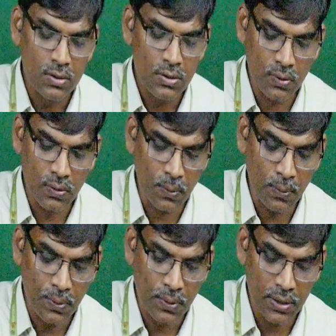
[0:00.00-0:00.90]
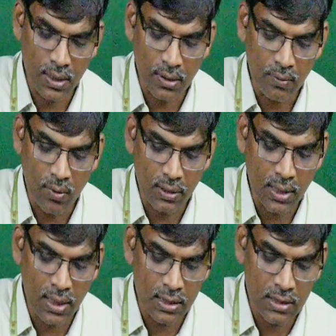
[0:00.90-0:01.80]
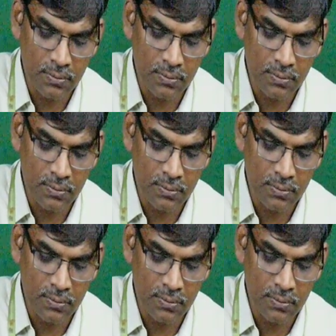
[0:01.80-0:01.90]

So here the what current is